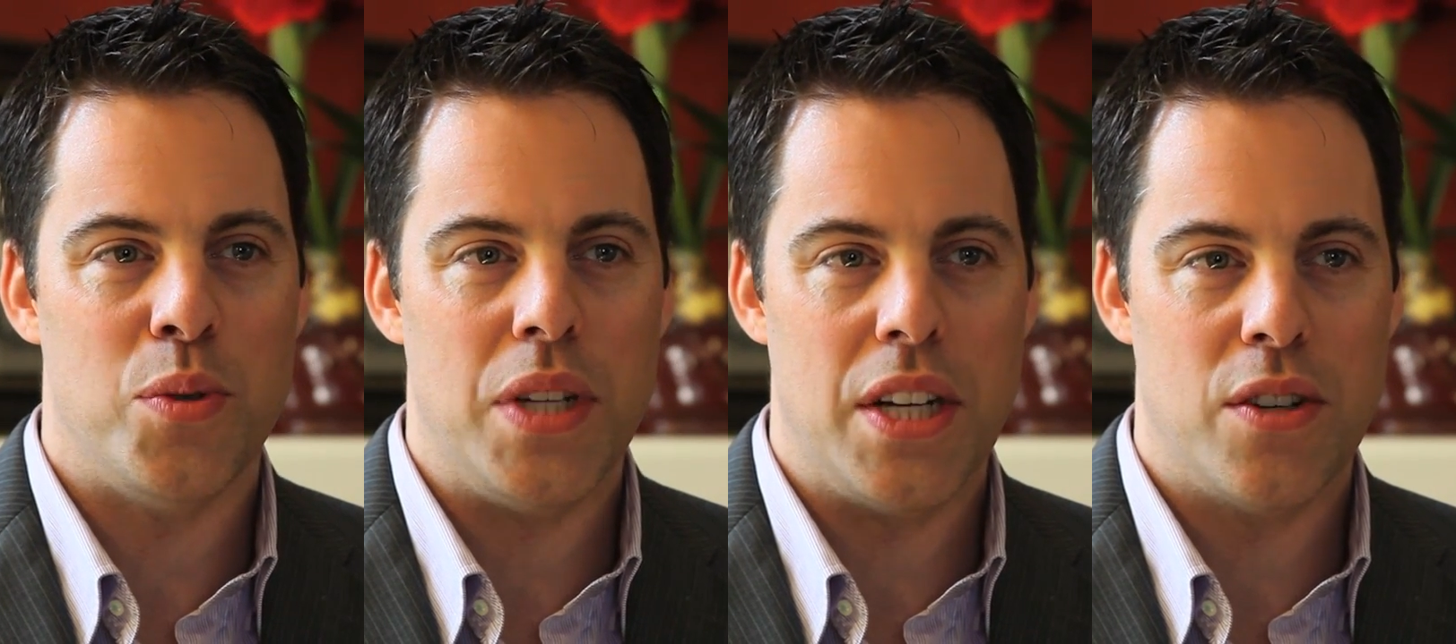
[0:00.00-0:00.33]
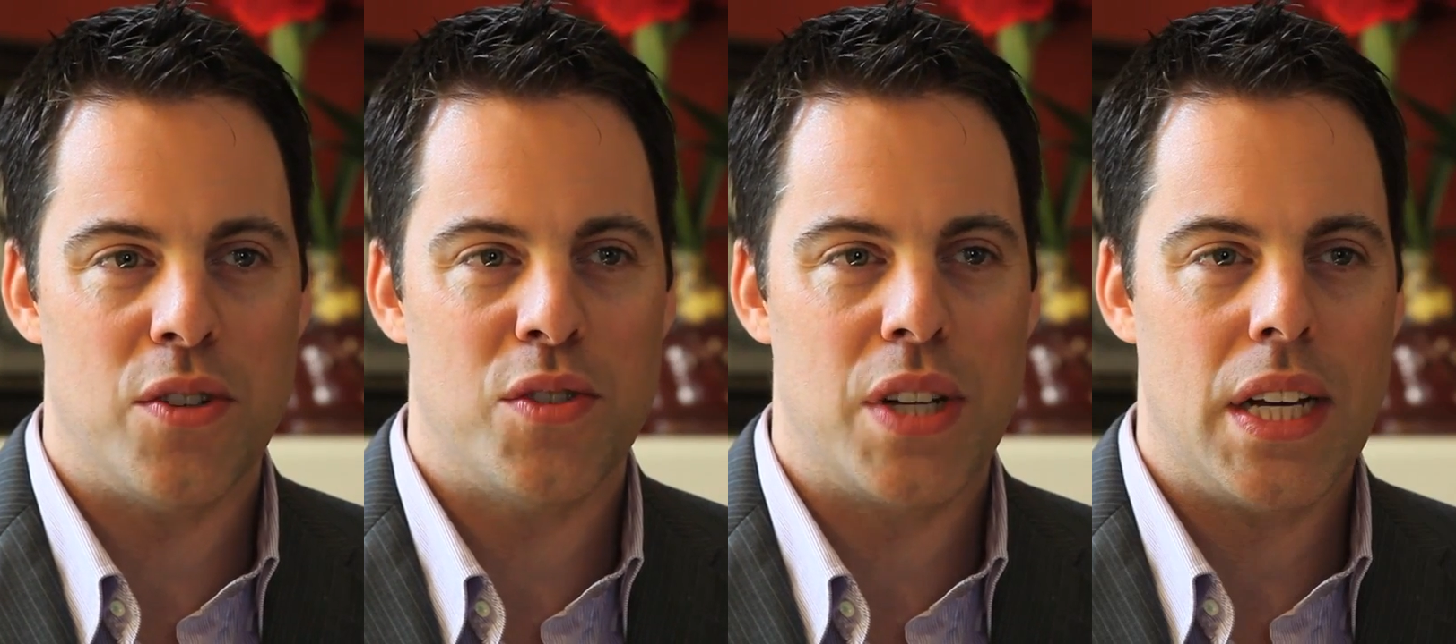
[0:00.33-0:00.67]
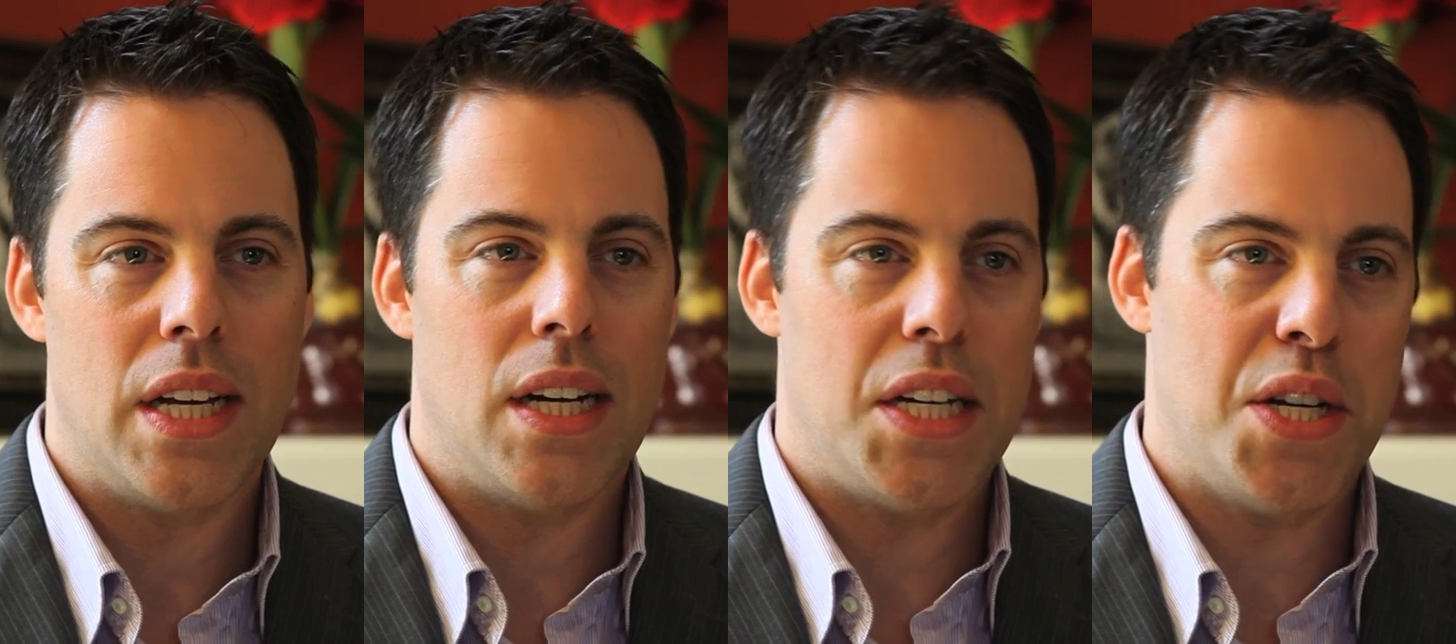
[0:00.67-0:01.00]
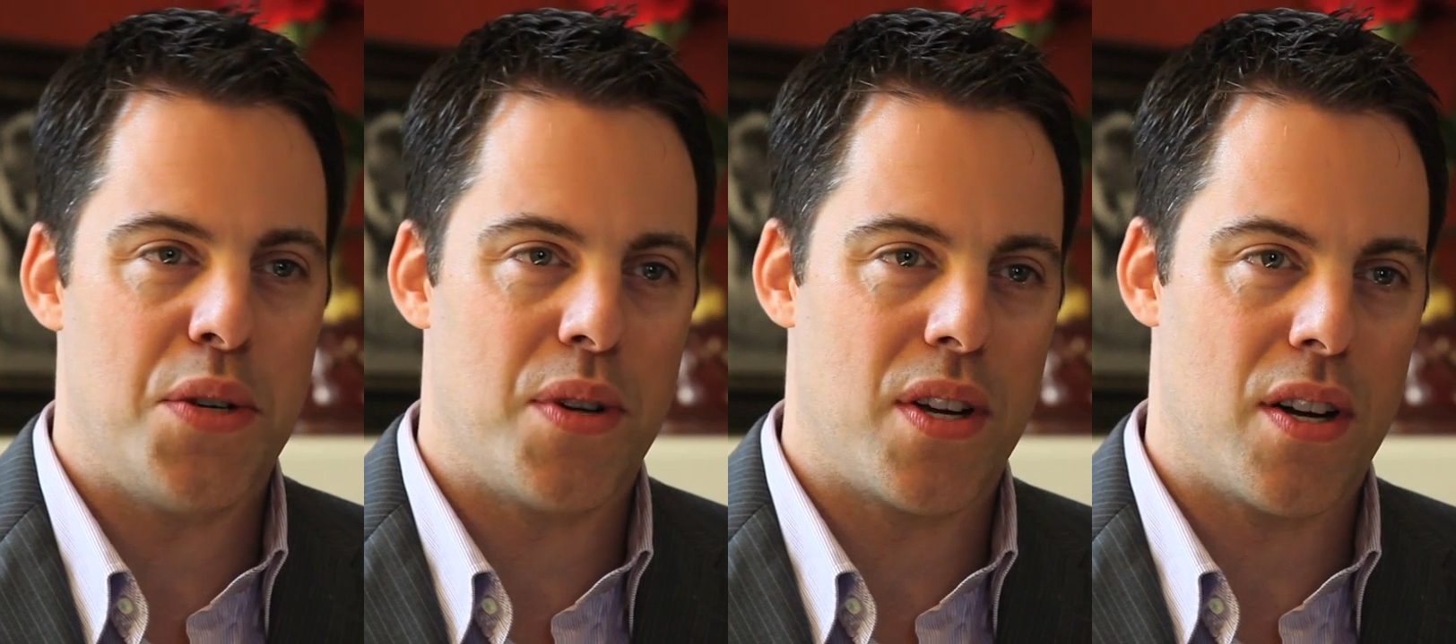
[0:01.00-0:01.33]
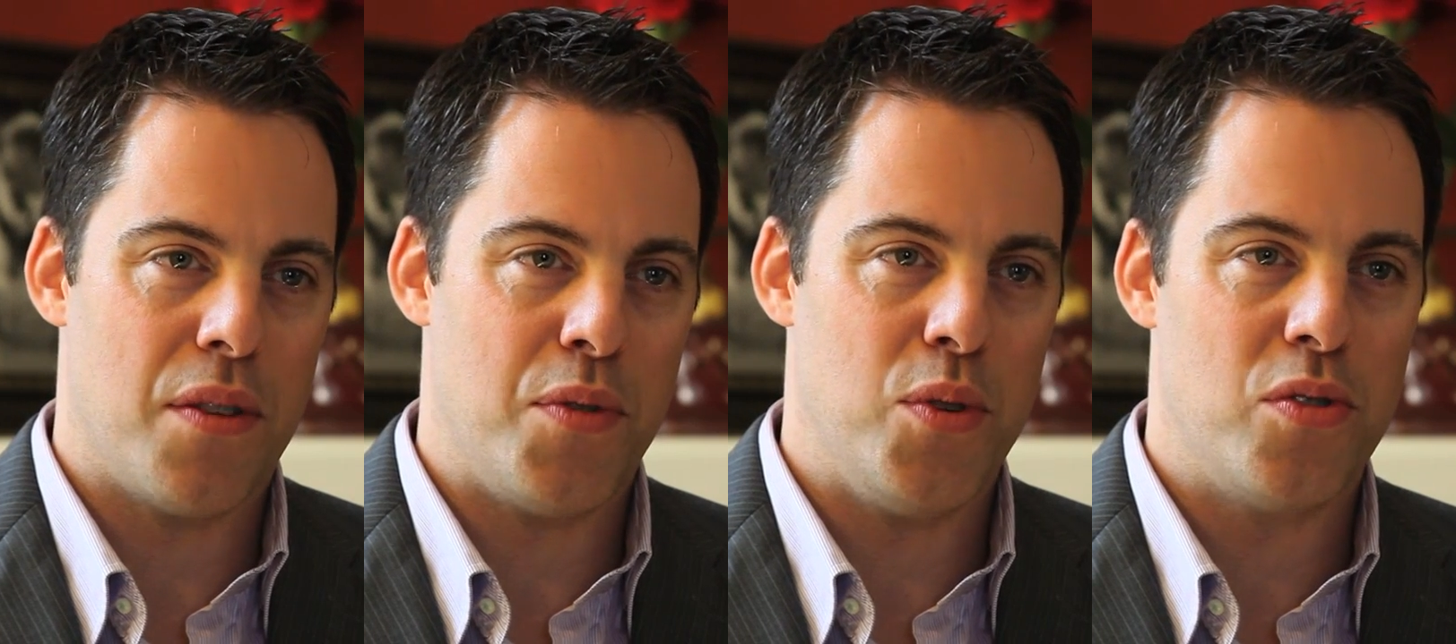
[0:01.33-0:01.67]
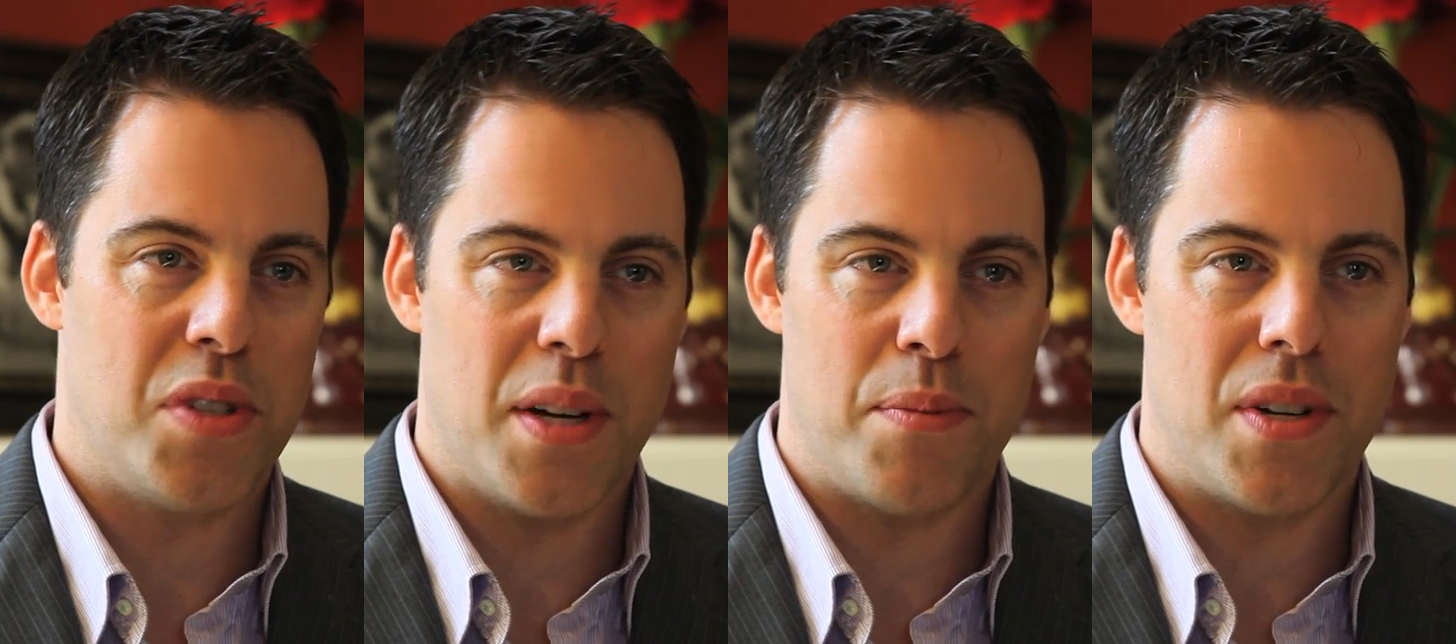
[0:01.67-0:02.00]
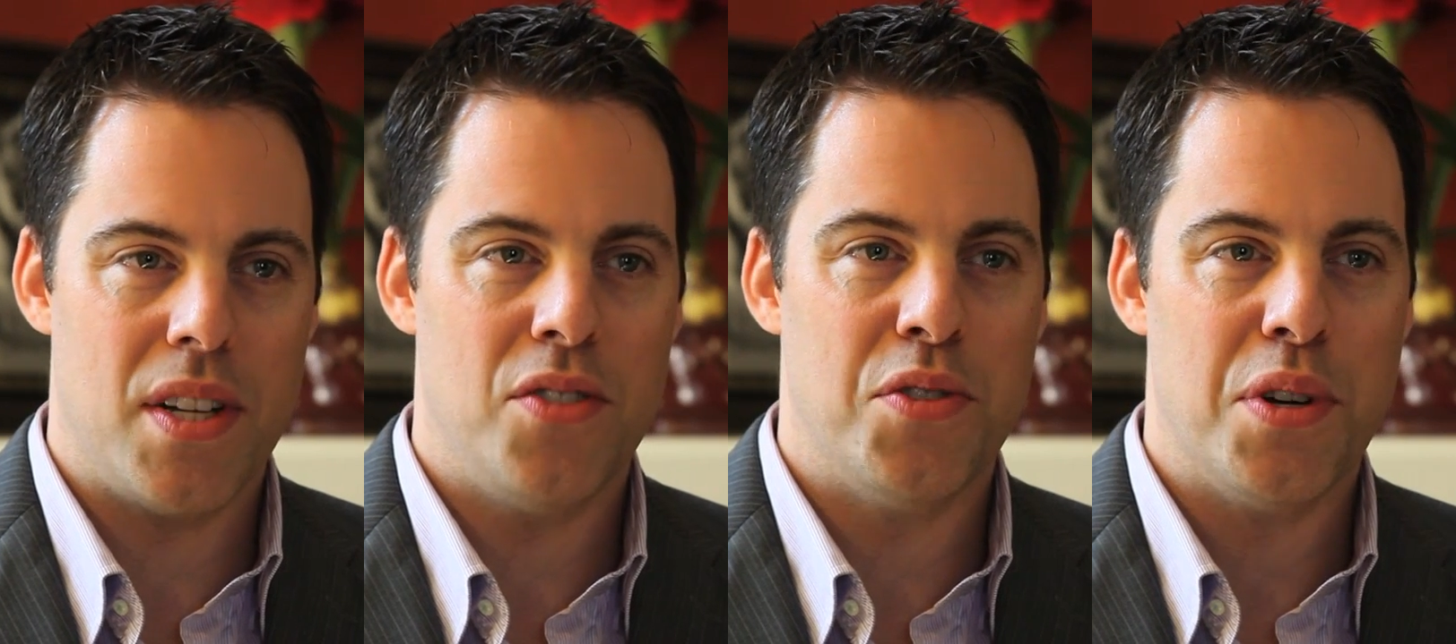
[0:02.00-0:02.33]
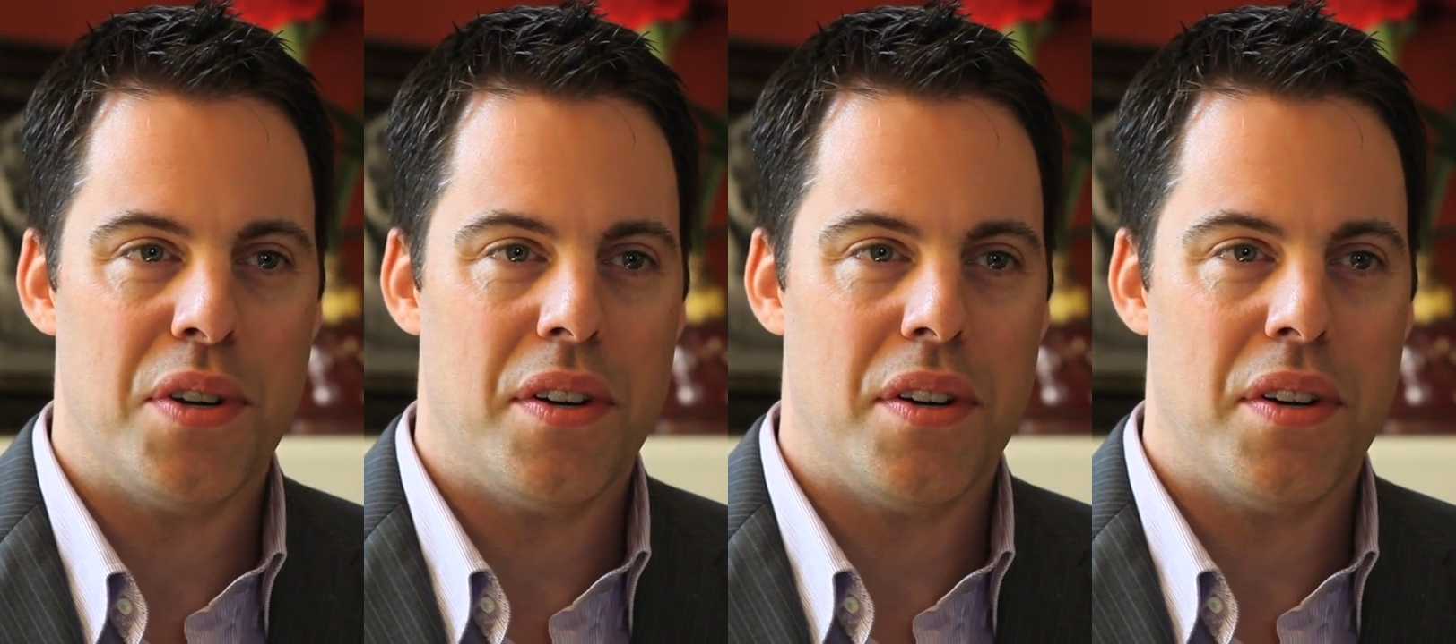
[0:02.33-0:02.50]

years, hearing a few celebrities